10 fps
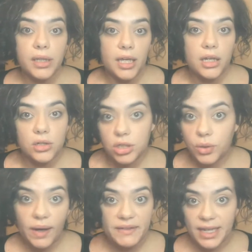like, do
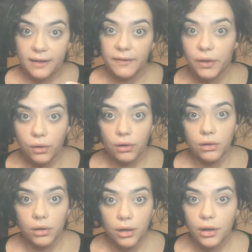you have a second vehicle?